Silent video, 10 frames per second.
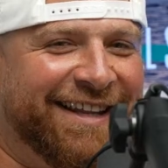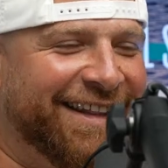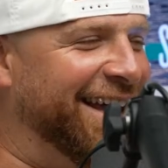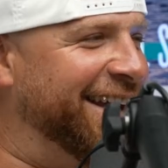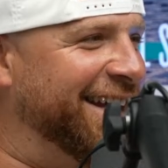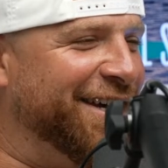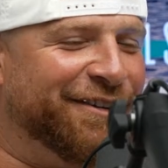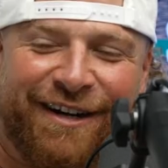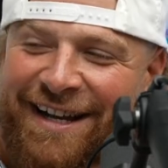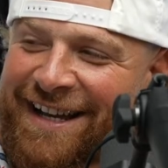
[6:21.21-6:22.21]
they eat
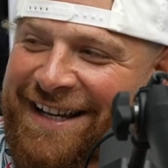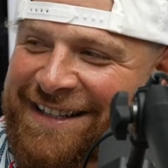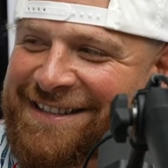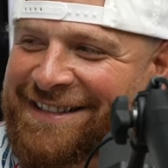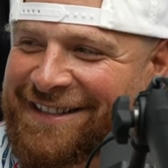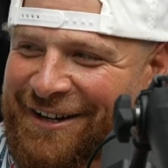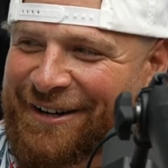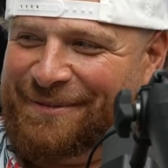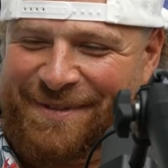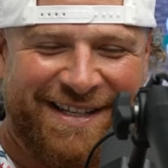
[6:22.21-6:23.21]
grits. You know what
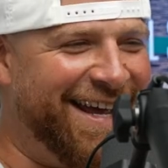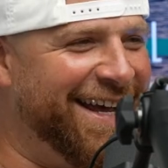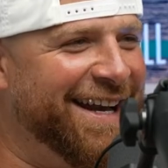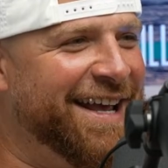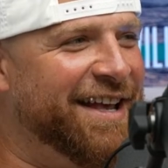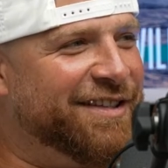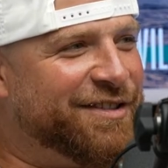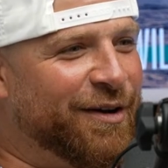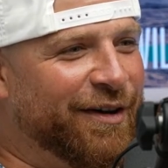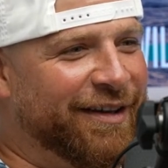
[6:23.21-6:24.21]
I'm saying?
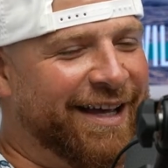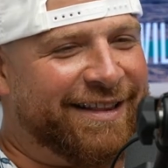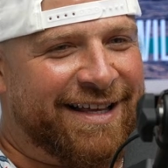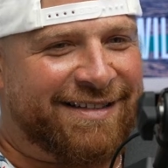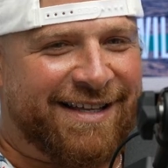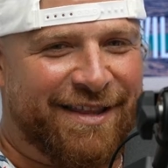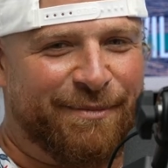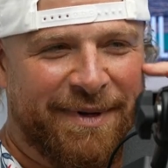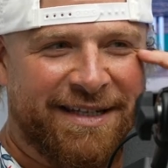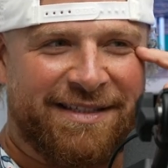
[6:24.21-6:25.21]
So like they say the
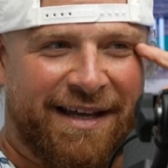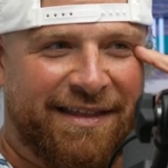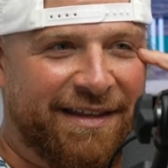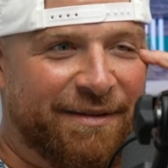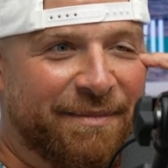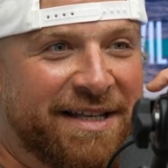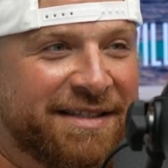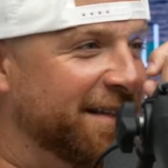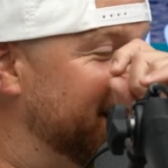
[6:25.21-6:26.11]
Mason, I think the Mason-Dixon